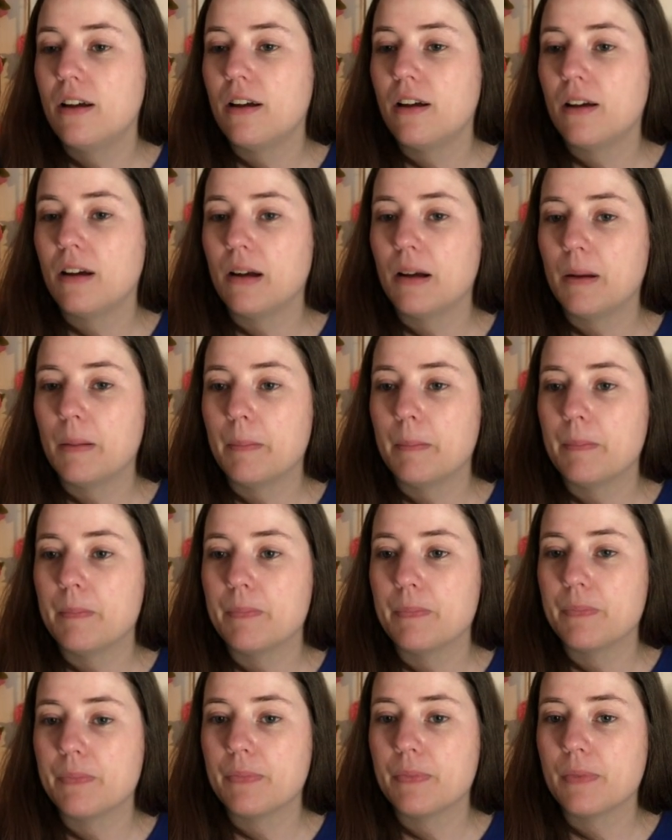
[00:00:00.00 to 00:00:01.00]
Um,
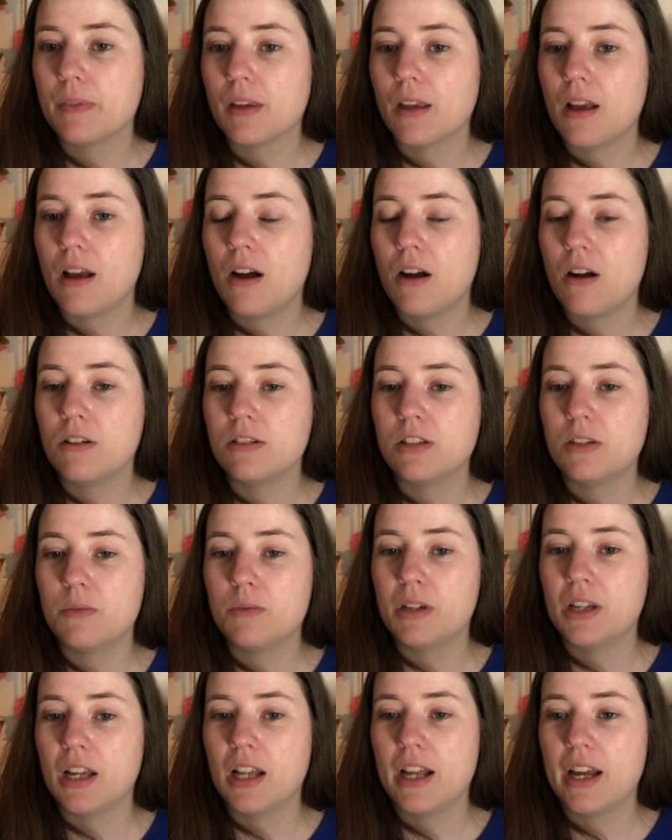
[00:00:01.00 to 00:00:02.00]
I also
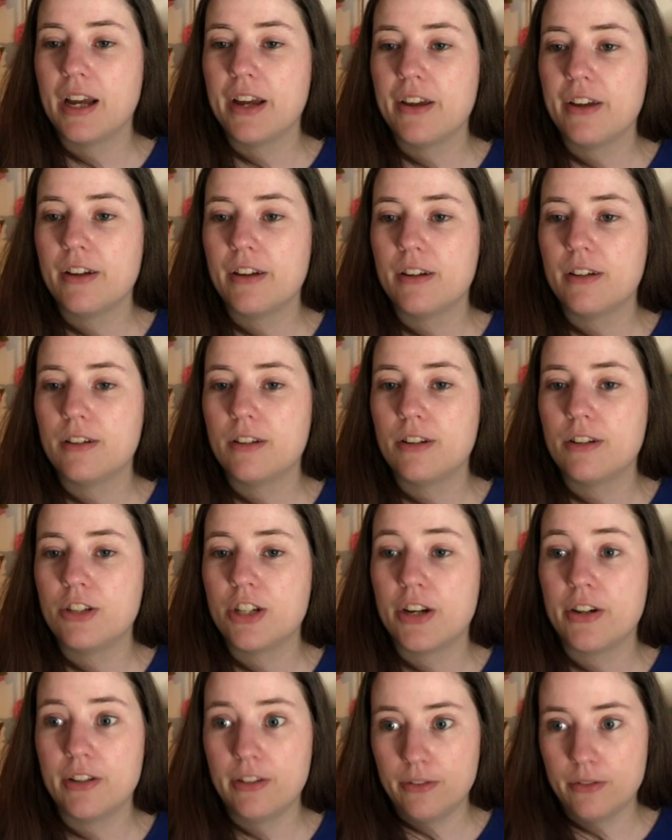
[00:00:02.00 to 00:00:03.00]
really like
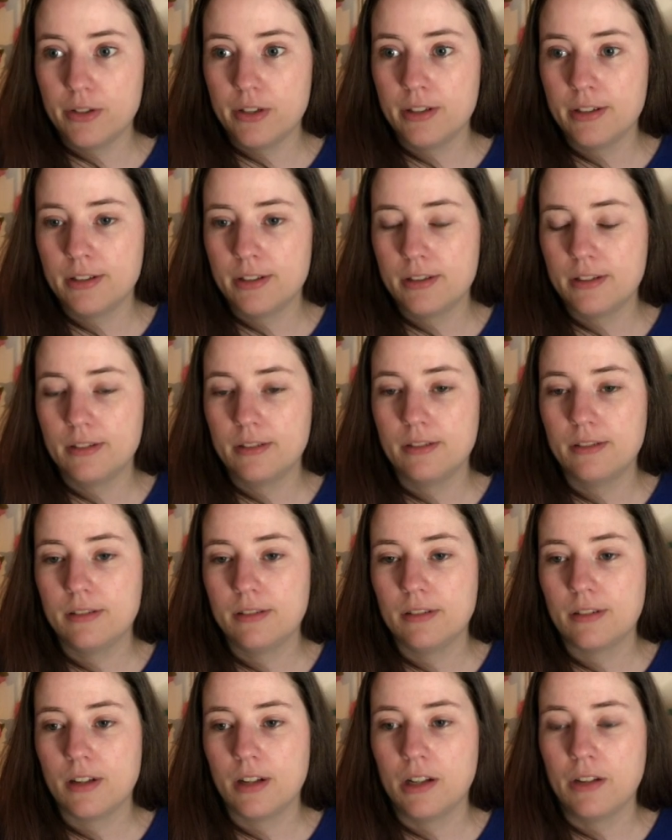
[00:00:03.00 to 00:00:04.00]
Jerry Lewis.
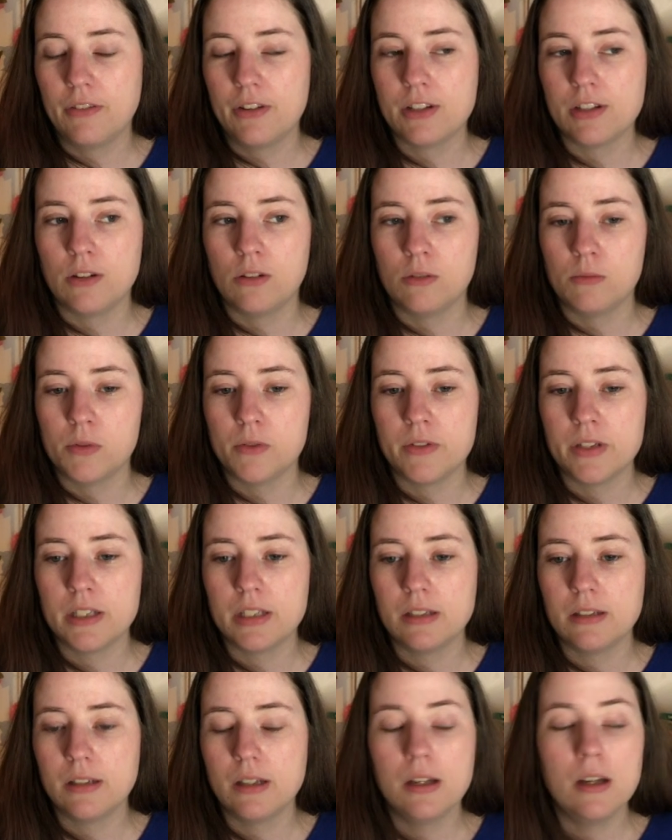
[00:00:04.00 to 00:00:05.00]
I love his old movies.
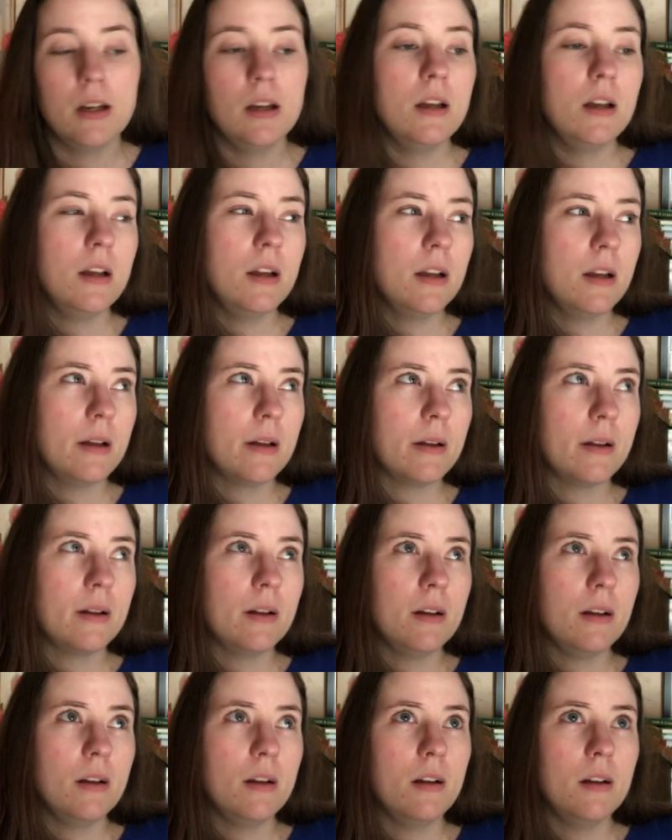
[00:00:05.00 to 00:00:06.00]

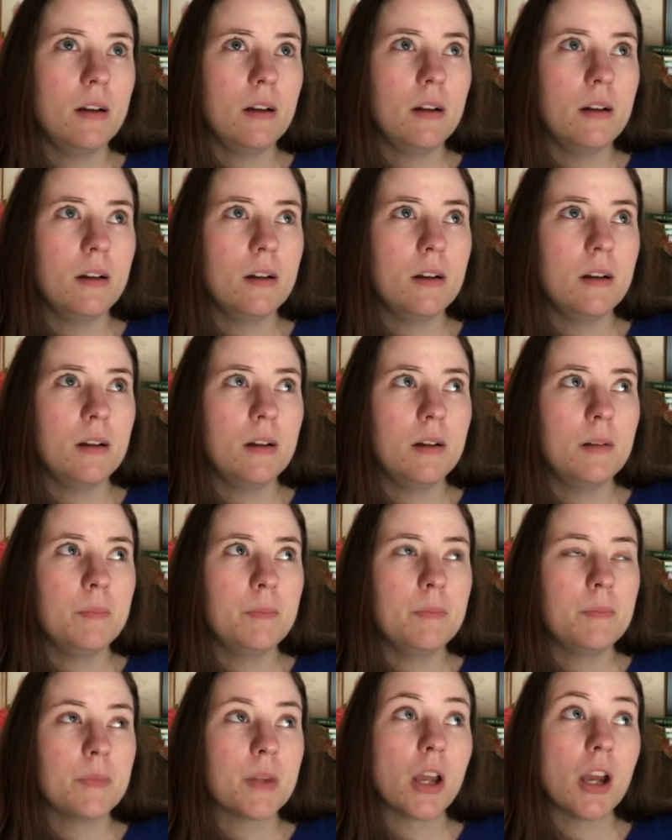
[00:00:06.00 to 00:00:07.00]
Uh,
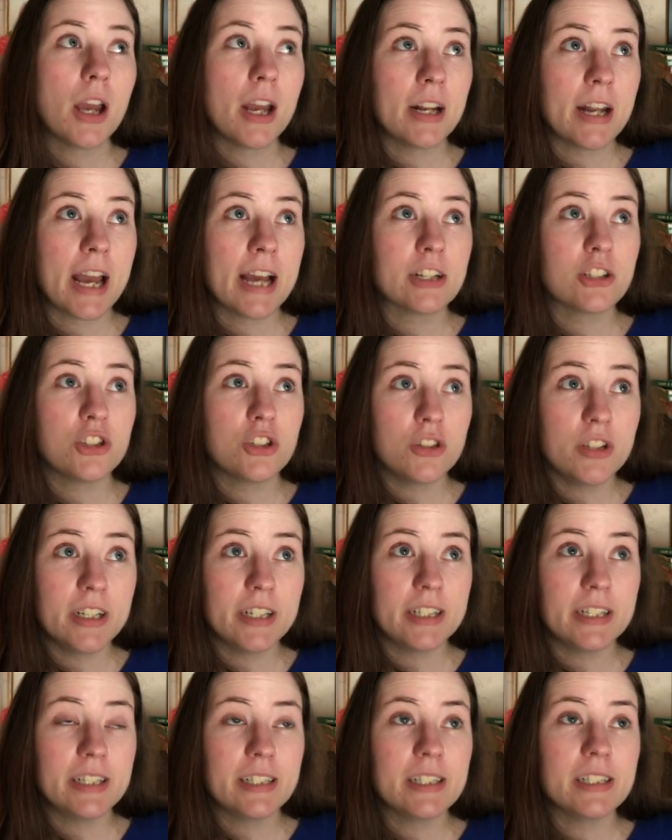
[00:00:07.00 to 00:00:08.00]
an
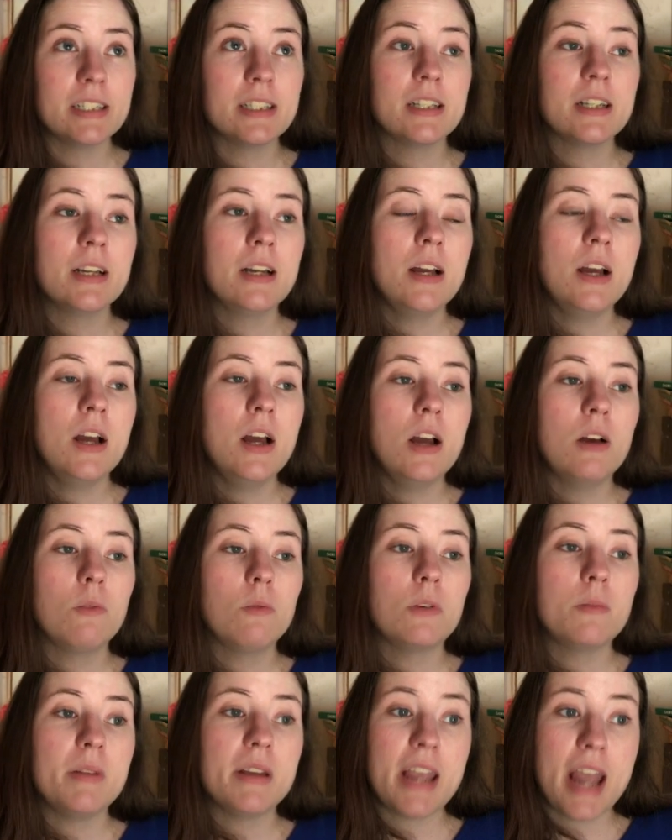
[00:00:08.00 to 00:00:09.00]
actress
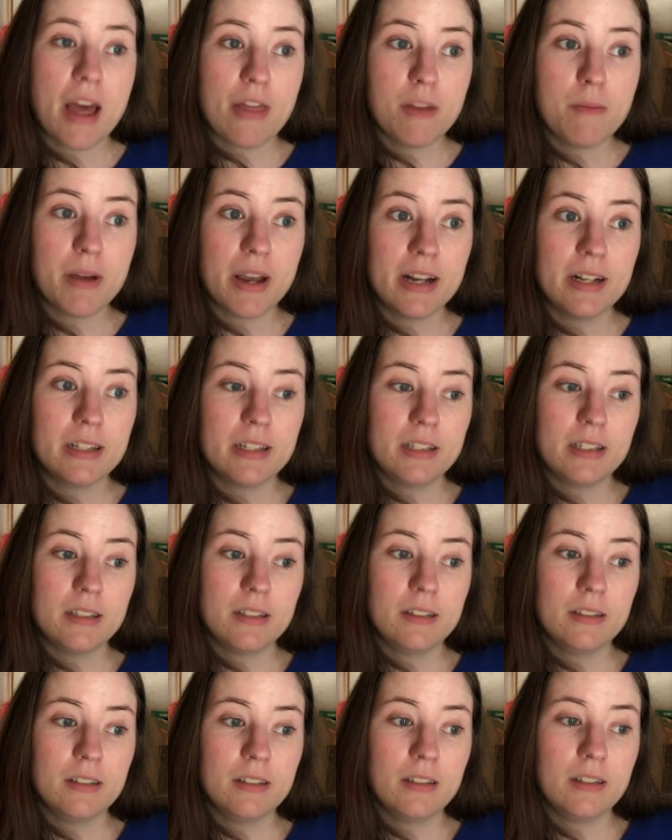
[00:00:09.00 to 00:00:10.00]
would be Kathy Bates,
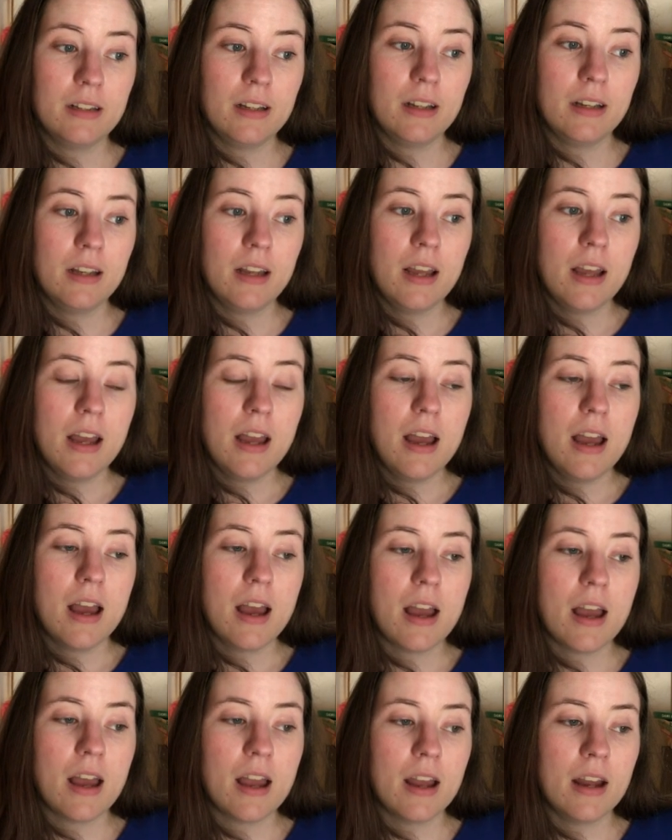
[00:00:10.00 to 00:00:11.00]

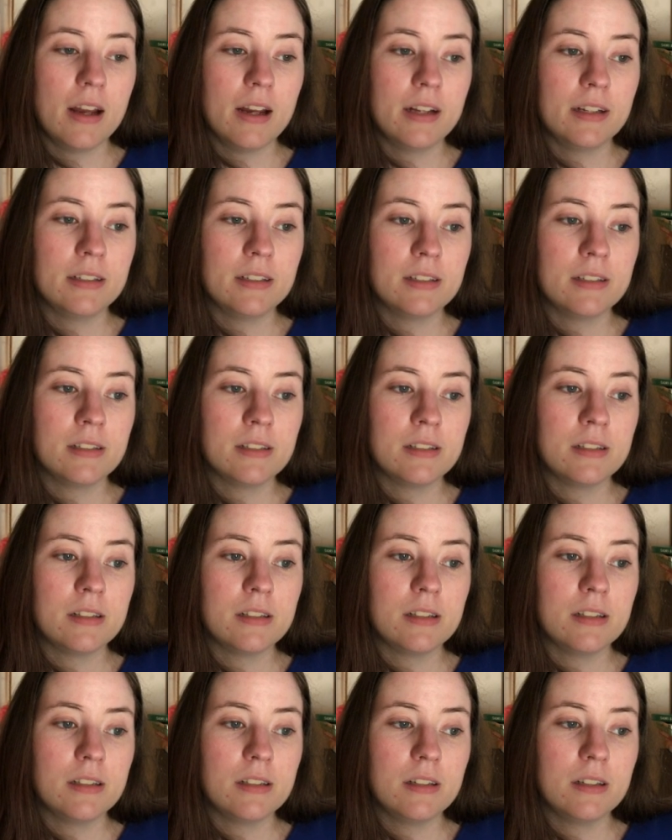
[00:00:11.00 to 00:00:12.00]
and
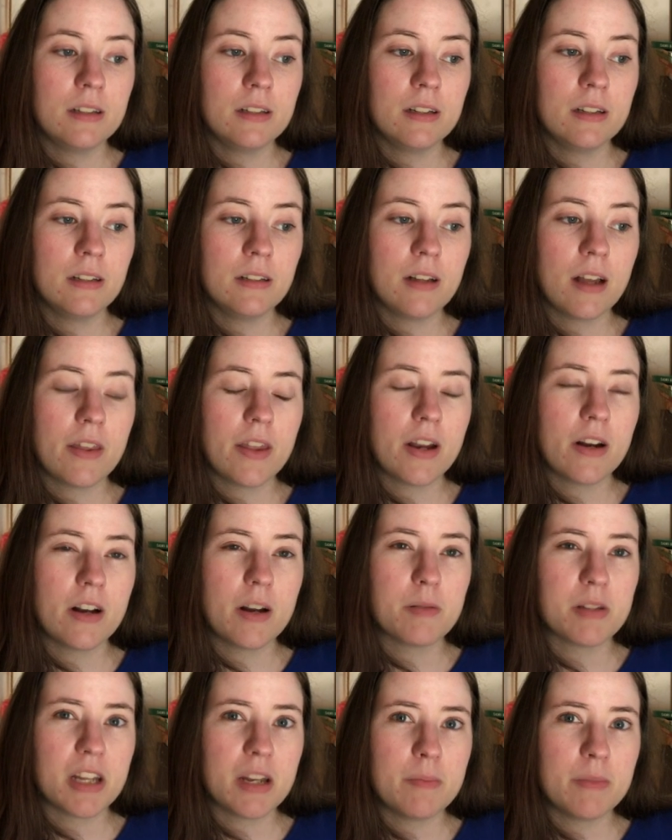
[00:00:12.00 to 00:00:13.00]
I think her name
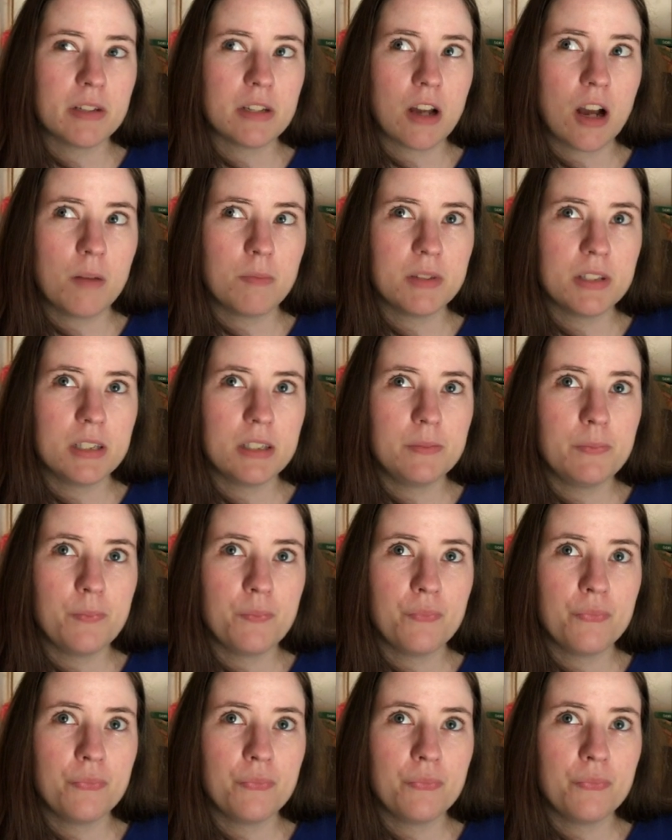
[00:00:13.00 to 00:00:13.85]
is Emma Thompson,